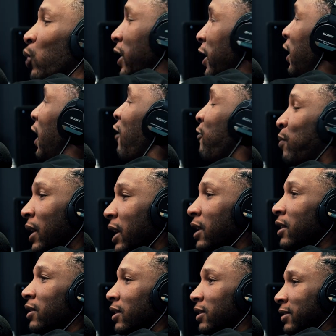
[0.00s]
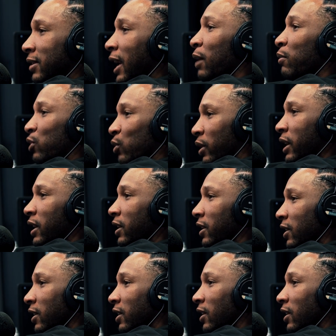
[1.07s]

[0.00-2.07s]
would it have been the same three?